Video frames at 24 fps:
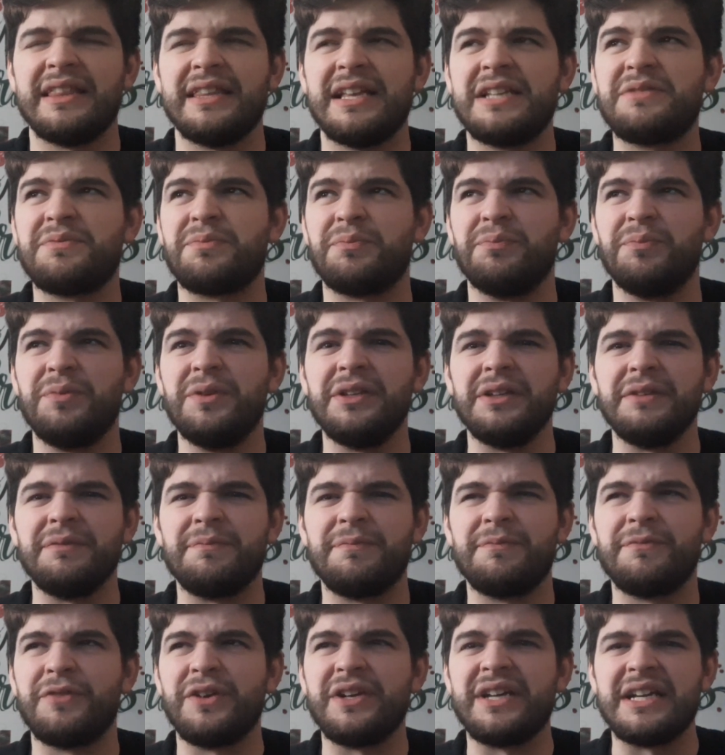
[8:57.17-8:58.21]
That's really
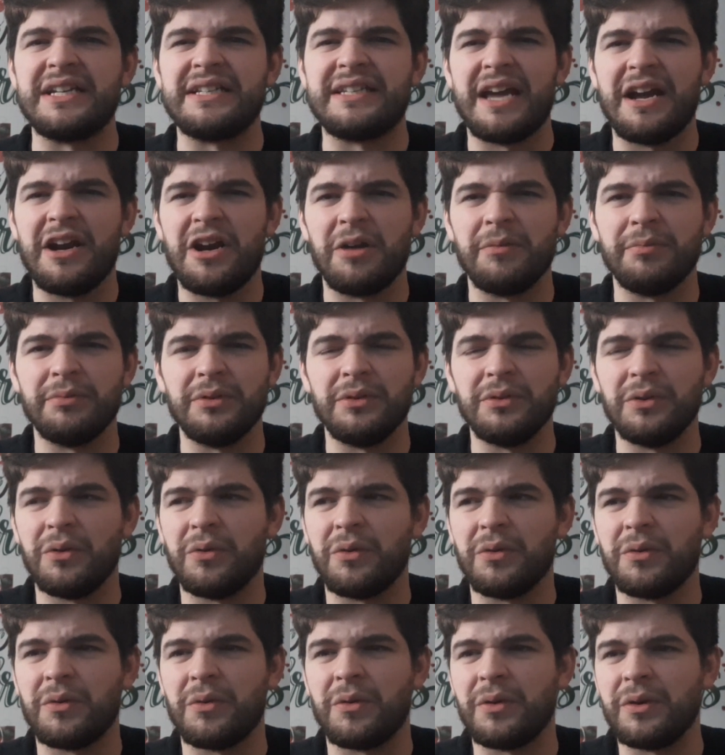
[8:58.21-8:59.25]
freaking
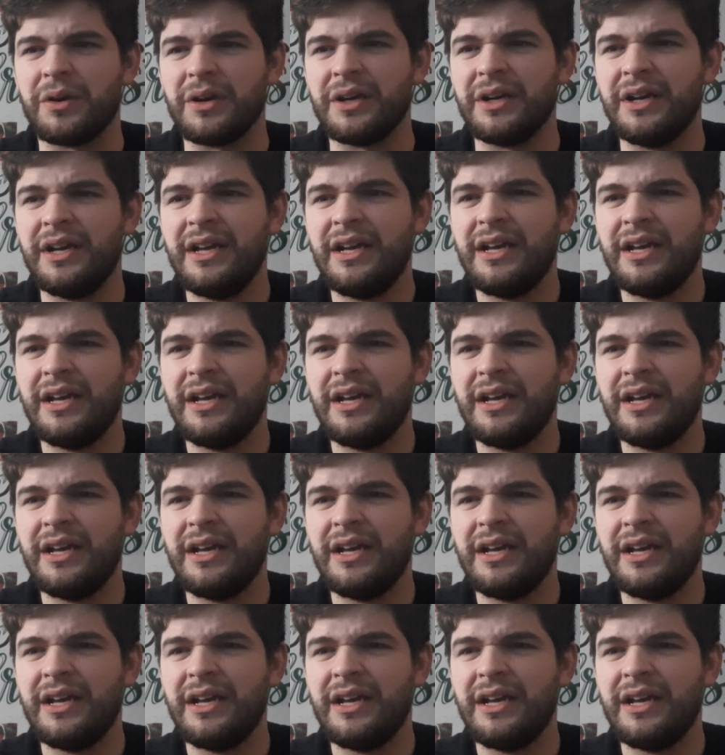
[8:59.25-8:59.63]
terrible. Or